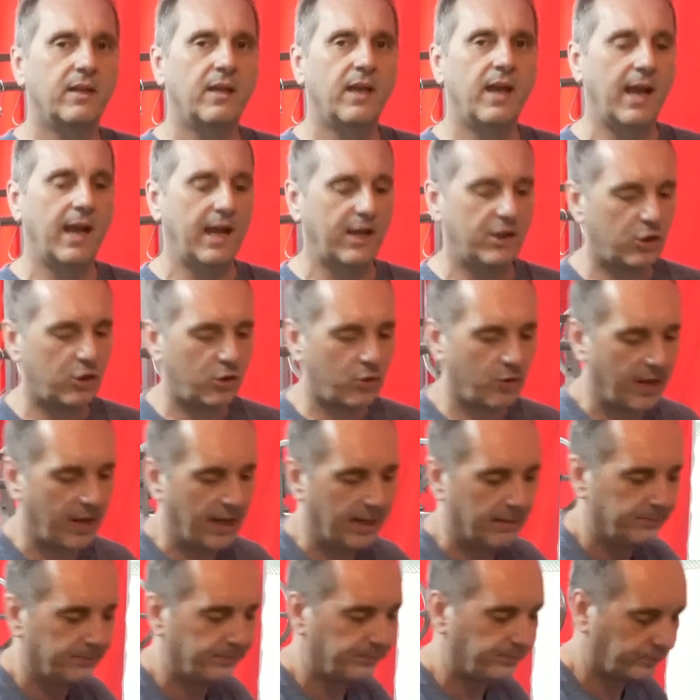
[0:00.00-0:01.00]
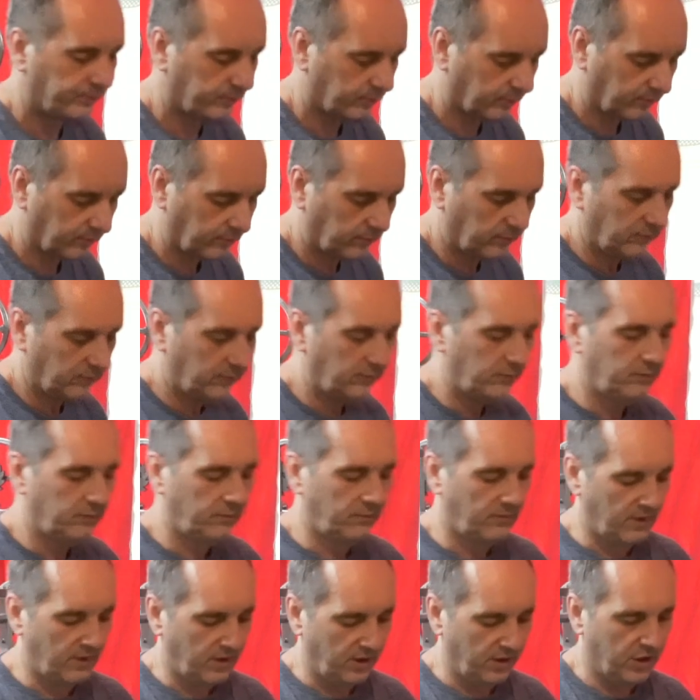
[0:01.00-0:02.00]
extra
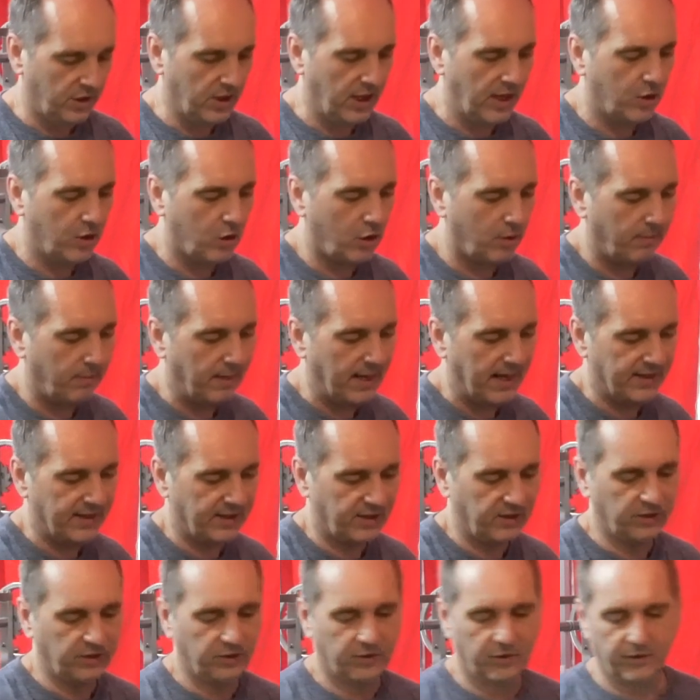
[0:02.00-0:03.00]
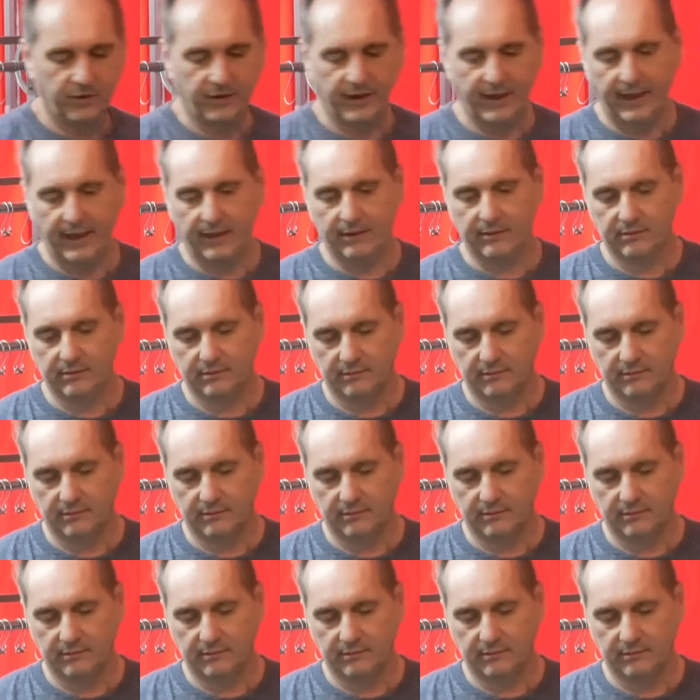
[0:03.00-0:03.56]
charcoal basket to do that,